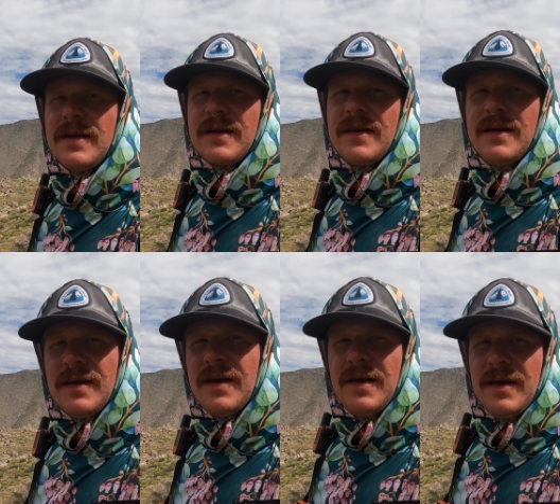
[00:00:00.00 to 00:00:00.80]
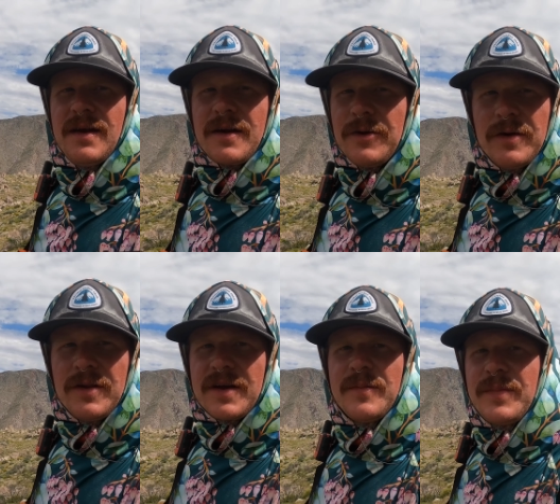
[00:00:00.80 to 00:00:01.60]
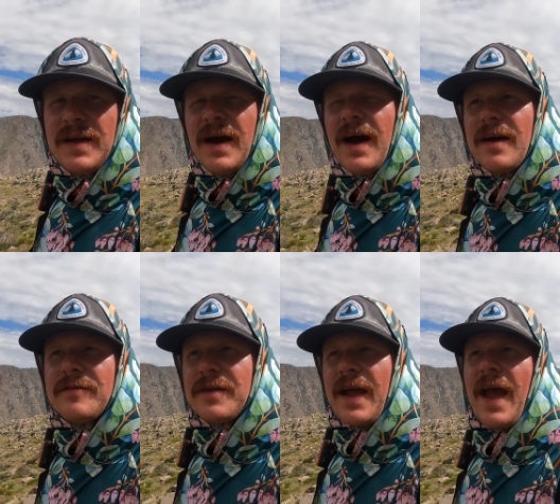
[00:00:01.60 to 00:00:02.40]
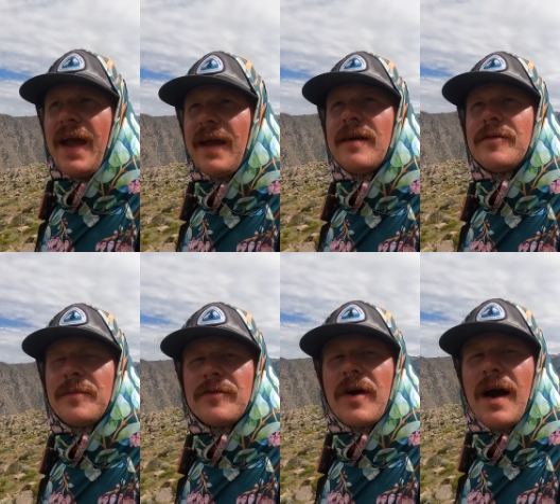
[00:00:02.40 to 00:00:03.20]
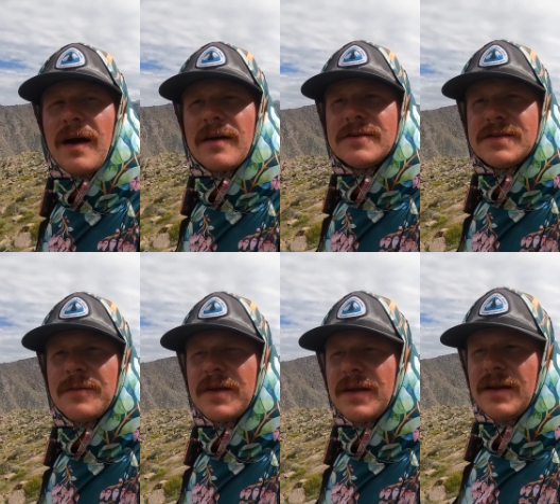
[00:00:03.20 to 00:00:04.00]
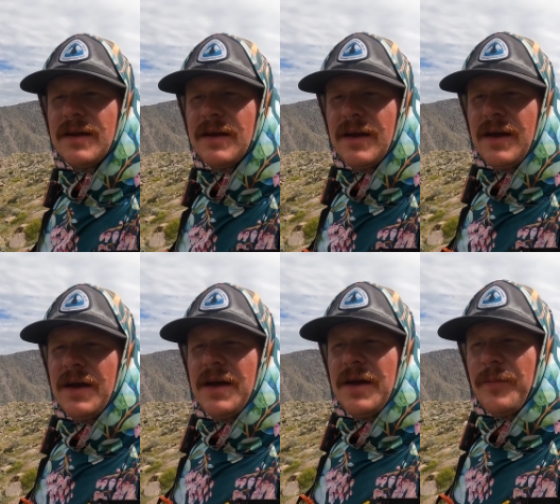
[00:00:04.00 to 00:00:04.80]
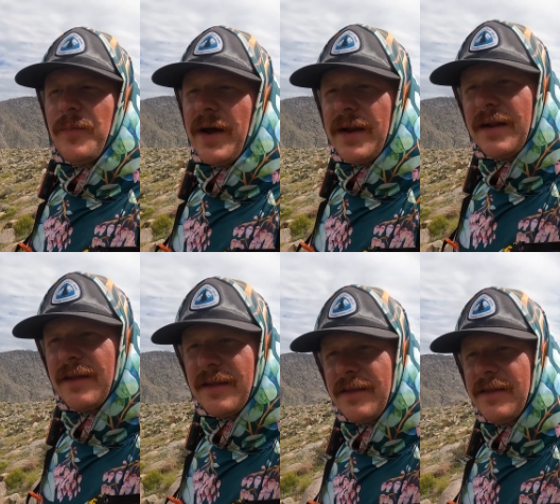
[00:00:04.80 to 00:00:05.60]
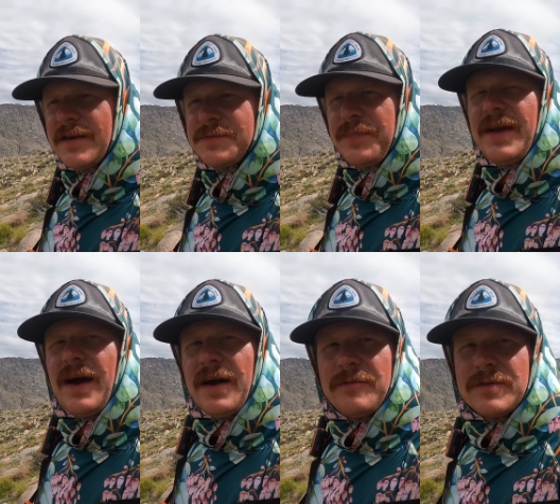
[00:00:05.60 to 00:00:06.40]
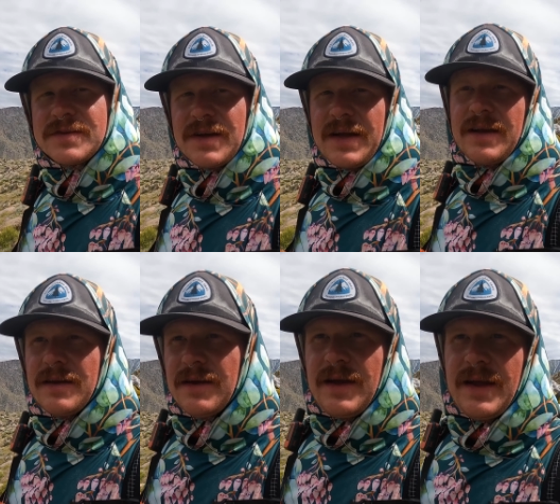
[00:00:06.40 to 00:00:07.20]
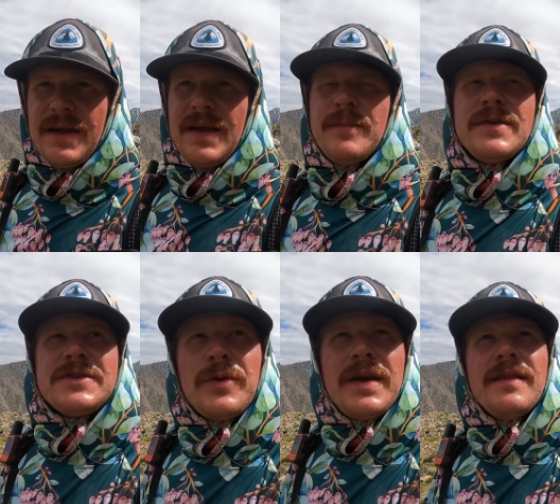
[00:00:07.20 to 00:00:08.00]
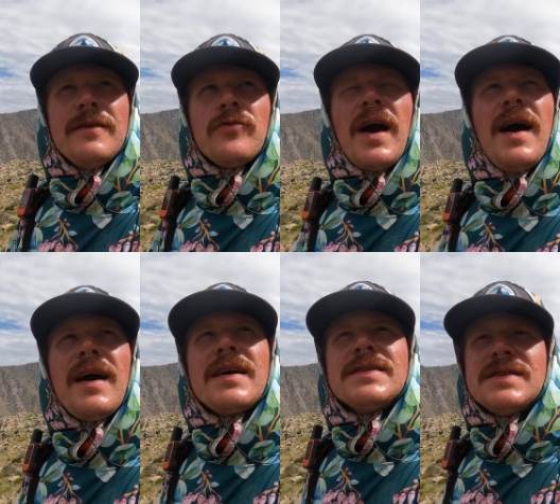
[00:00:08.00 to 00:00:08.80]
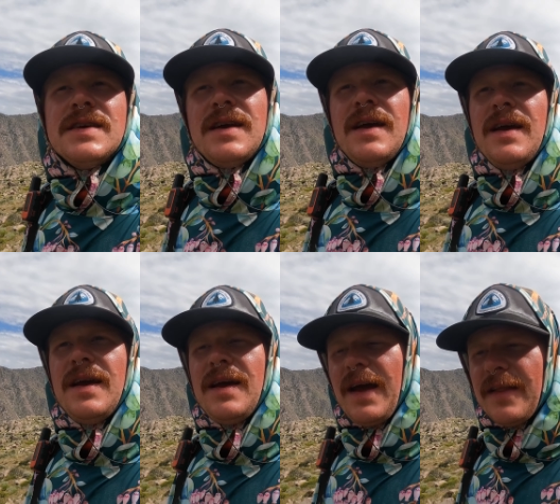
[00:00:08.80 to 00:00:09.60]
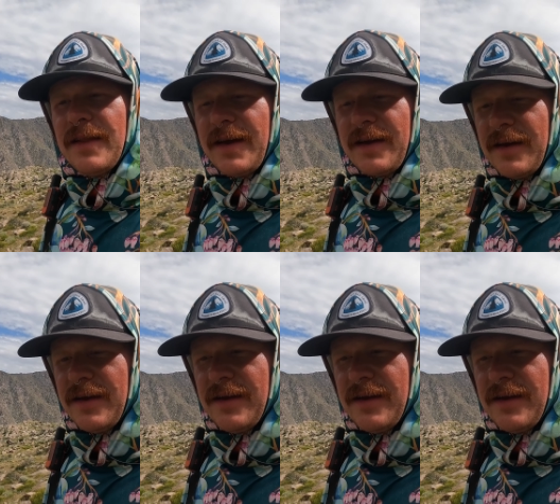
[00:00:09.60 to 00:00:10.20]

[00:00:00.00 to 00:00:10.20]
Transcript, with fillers: like a cool looking beehive, like hanging from the rock or something. But this beehive was like in between the rocks and like